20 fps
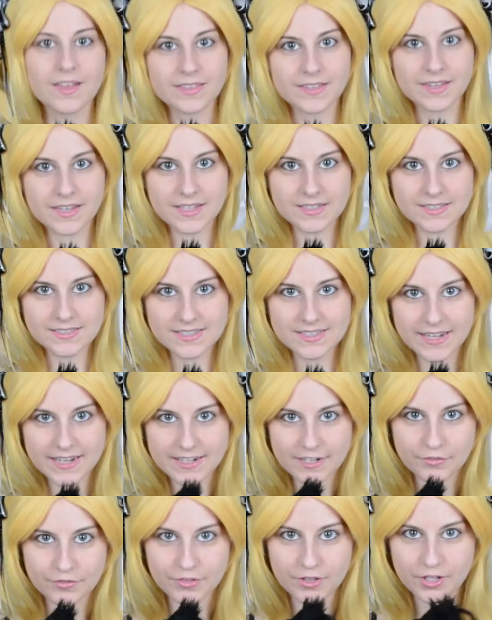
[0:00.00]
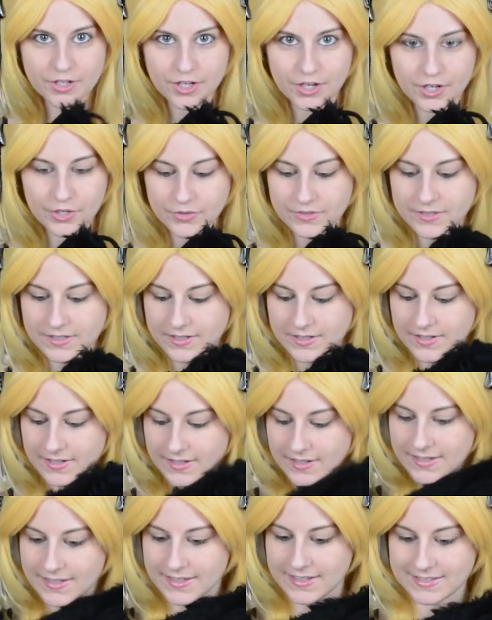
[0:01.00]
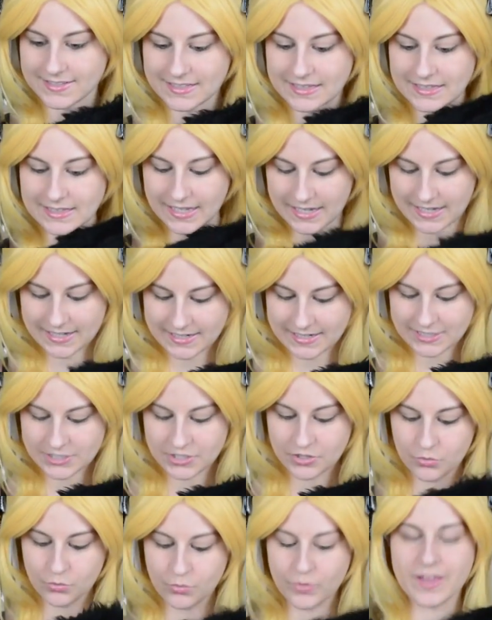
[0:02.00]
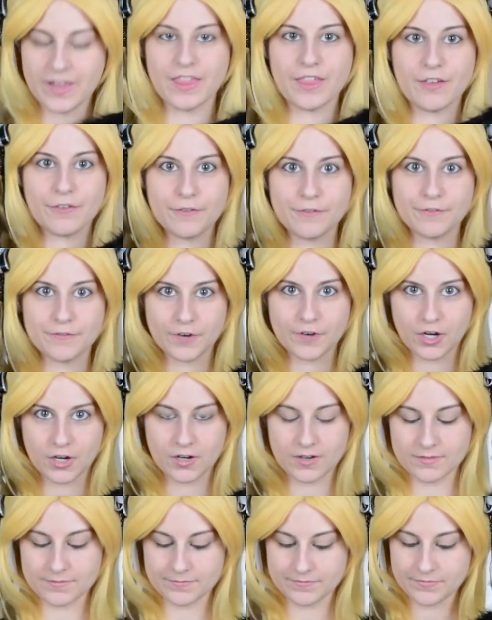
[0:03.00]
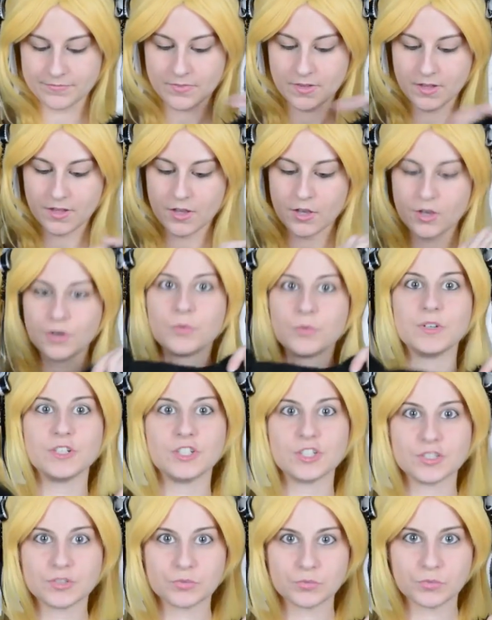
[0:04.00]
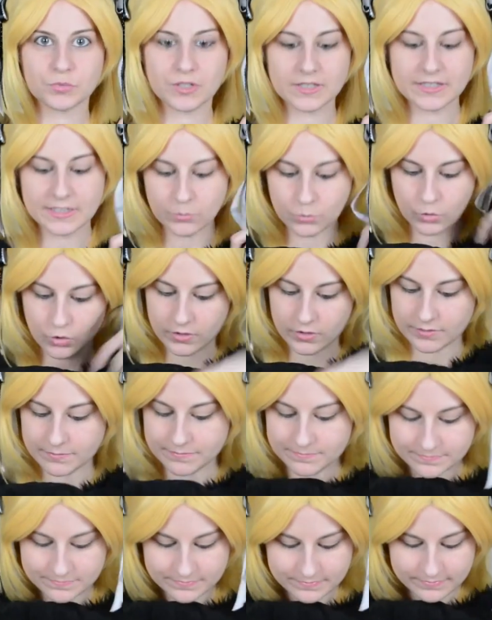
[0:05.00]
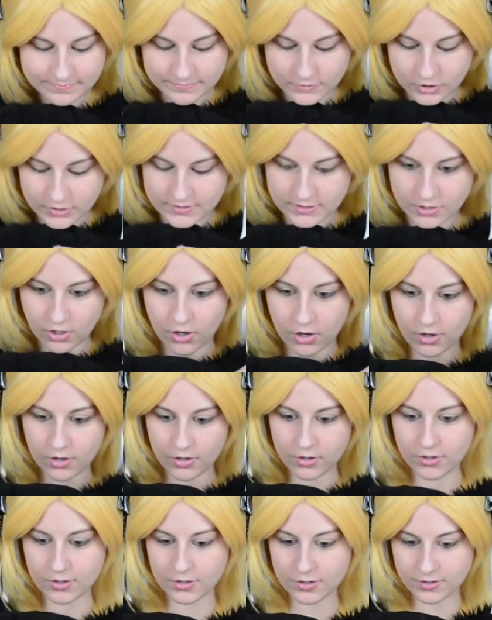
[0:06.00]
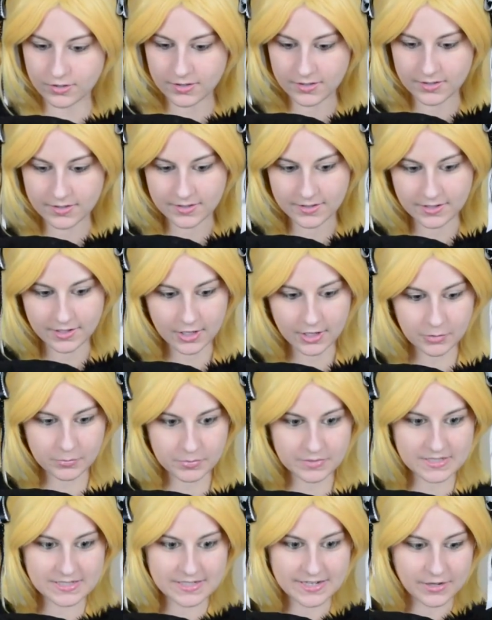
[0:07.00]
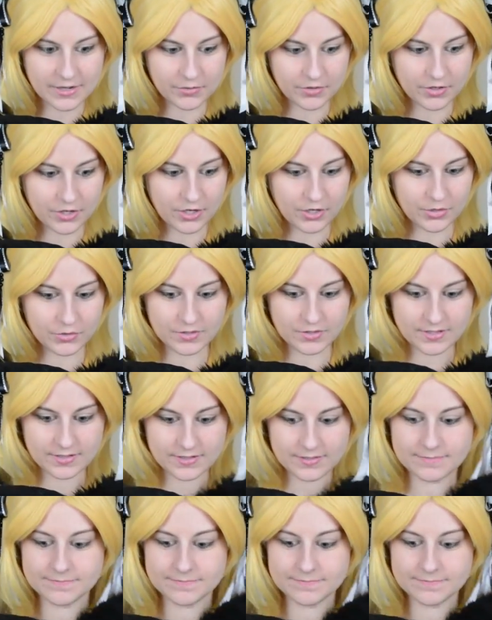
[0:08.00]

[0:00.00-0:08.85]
the inside of the coat is lined with fur, which is really warm, just all up and down the coat.